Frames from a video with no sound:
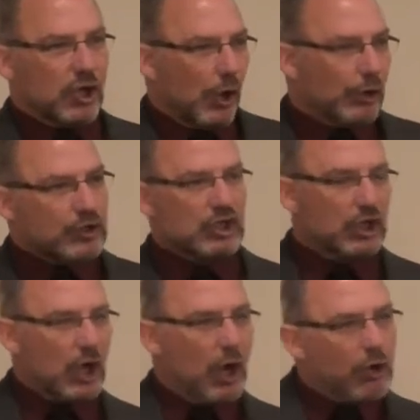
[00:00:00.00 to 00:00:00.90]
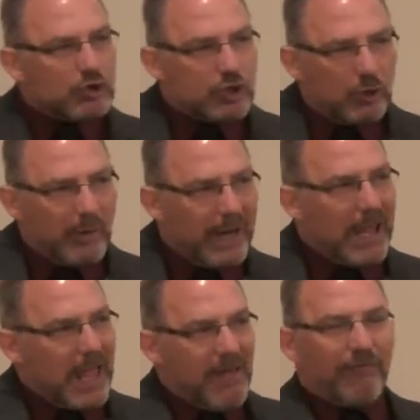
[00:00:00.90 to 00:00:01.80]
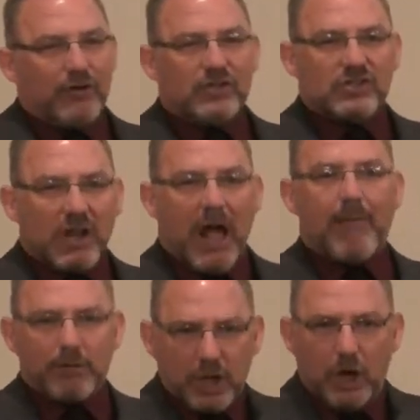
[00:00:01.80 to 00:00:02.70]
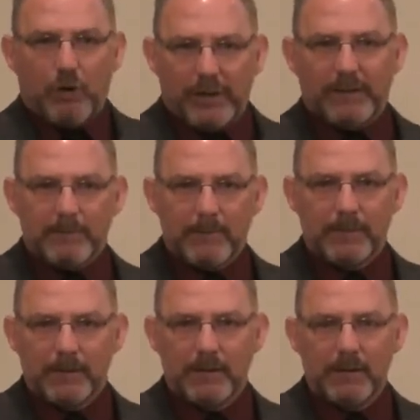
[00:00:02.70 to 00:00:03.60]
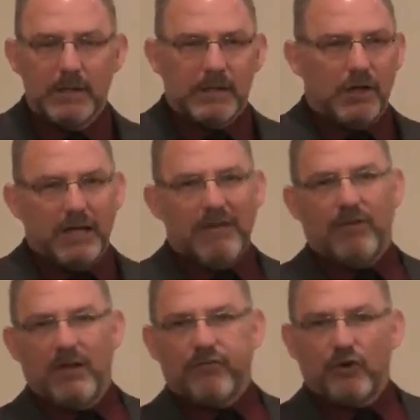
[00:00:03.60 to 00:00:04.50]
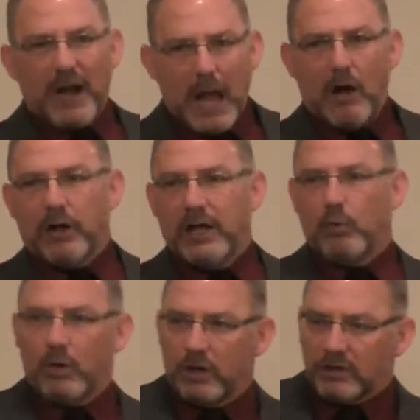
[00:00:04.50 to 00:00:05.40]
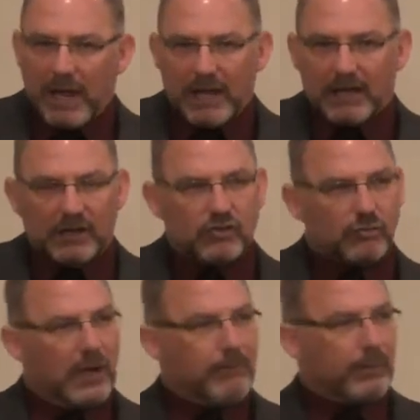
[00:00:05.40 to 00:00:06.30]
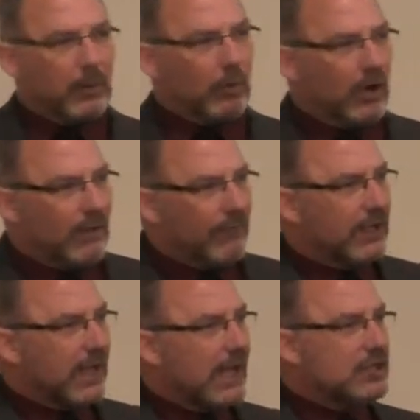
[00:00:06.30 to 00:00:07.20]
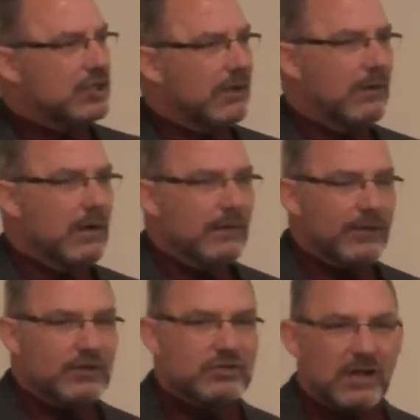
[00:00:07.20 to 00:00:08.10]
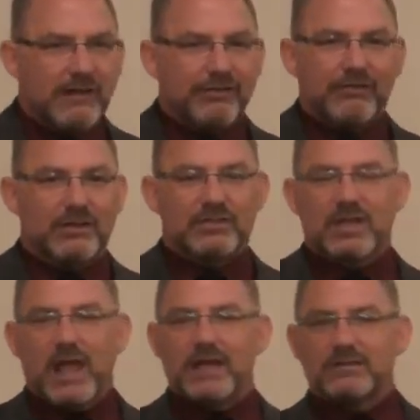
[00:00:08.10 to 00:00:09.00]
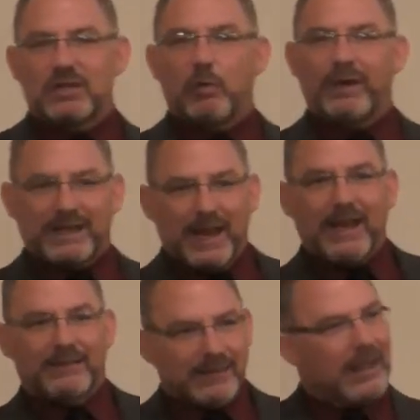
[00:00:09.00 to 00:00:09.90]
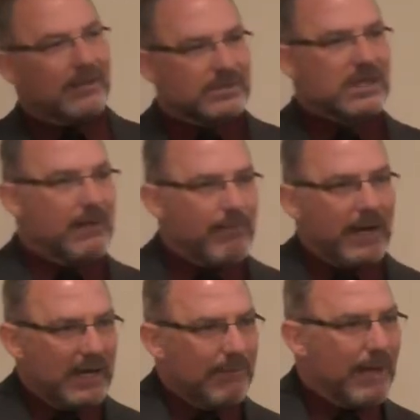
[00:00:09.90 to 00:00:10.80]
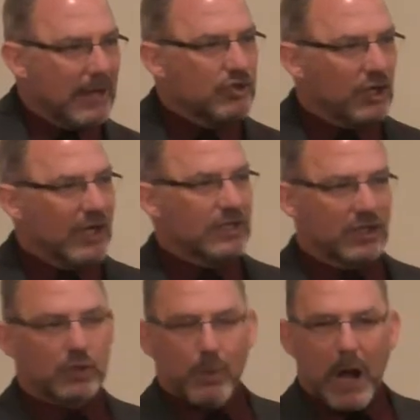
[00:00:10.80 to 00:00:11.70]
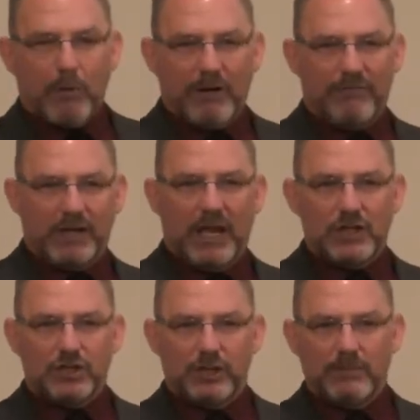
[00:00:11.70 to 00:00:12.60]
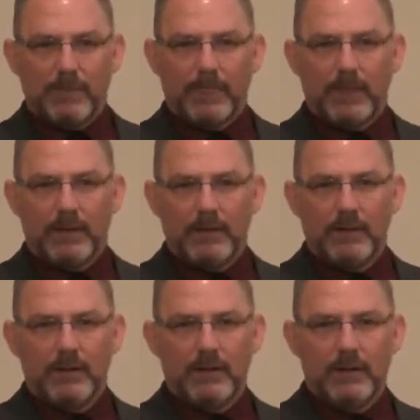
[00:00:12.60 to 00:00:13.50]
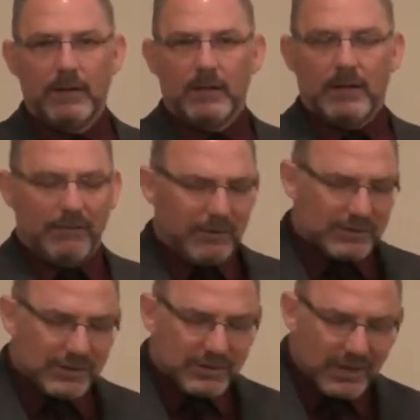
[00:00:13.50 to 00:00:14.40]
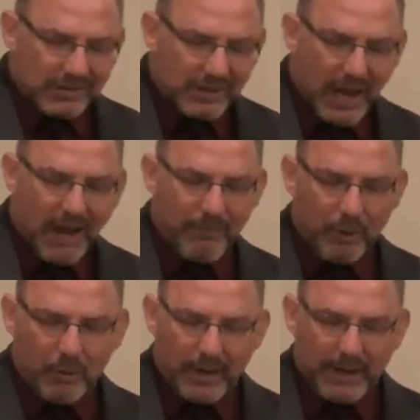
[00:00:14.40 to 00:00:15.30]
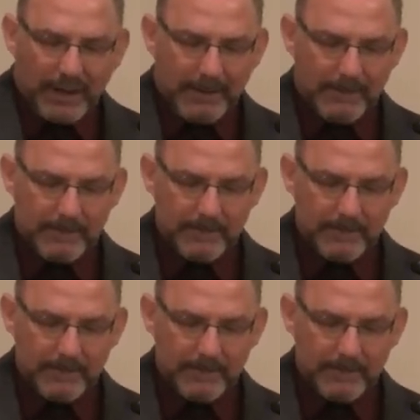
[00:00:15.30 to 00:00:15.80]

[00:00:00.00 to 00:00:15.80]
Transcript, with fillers: told us to go, should we ever stop going? You know, even if we're out and we're taking a trip and we're on vacation, there's nothing that says that we can't tell somebody about Jesus while we're on vacation. You know, this is their time away.